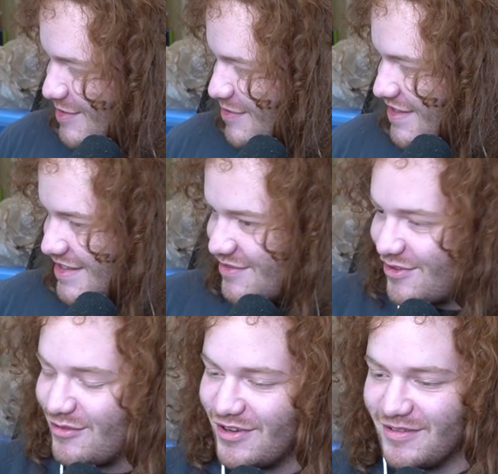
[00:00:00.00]
This was a
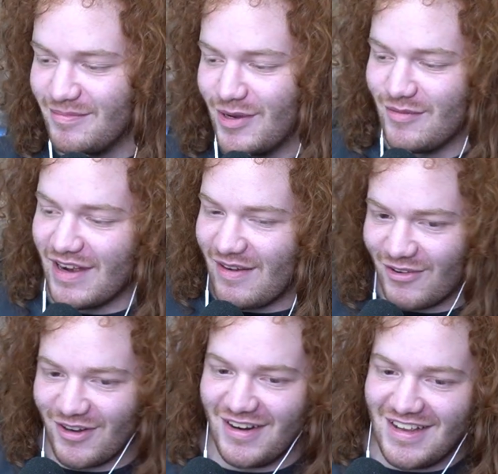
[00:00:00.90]
different one, but
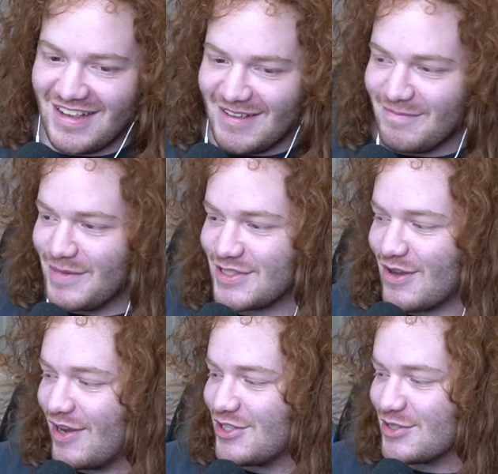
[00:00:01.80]
whatever. But so I